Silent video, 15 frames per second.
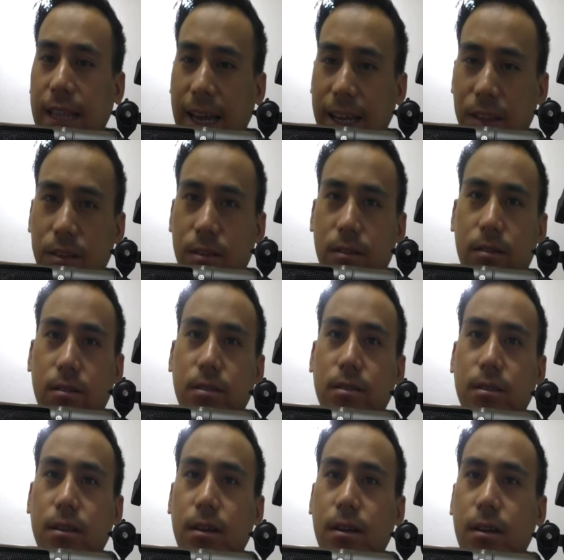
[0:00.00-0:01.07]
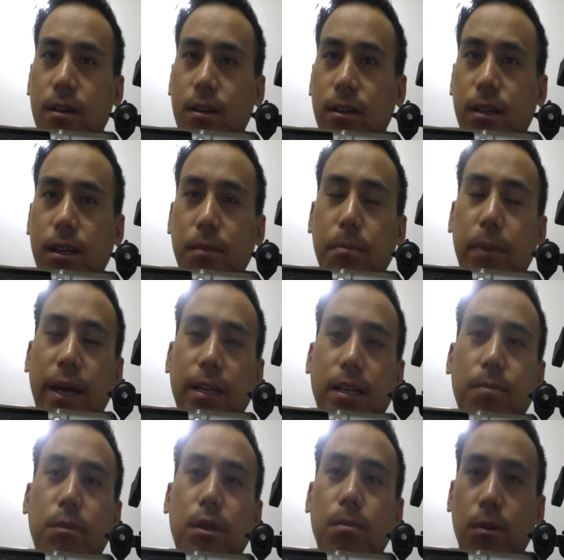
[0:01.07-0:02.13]
letters that make
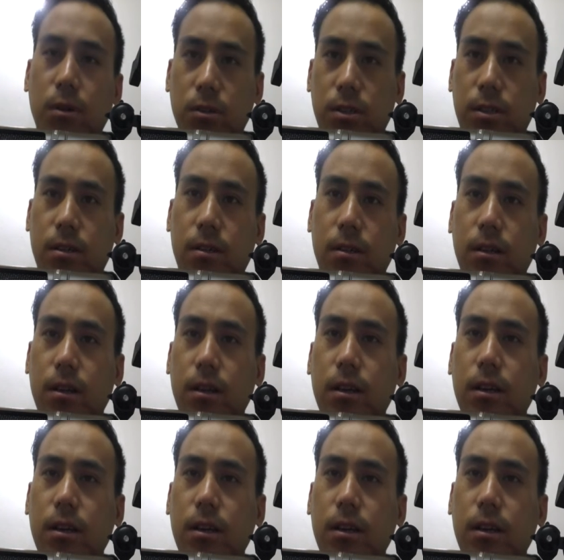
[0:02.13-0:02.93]
them emotional.